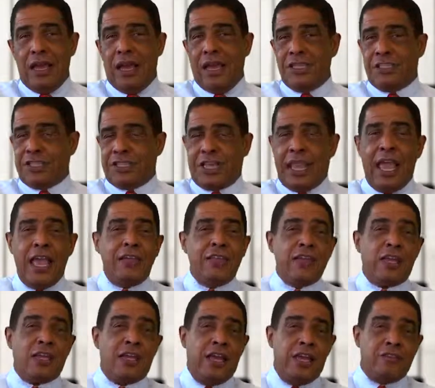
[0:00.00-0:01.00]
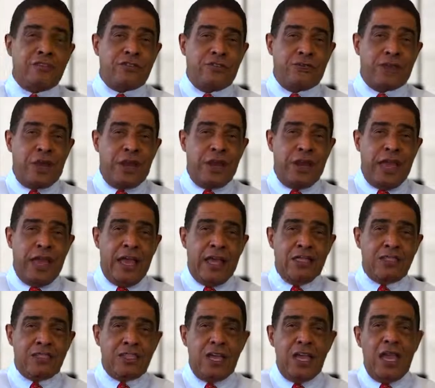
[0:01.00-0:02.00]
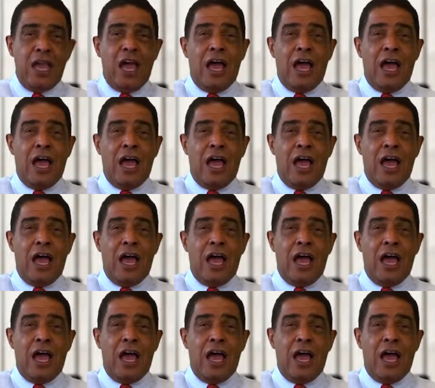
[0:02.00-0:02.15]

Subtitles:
I scanned the classified ads.